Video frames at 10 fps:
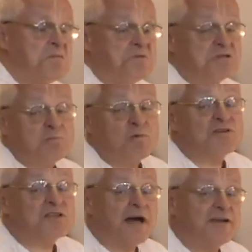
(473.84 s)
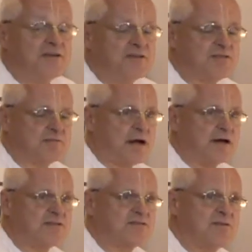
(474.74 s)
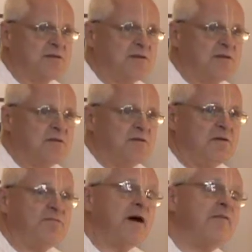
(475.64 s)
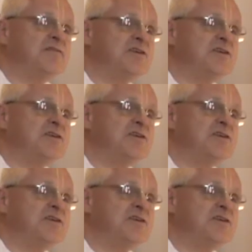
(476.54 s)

these books I had in his trunks, if I would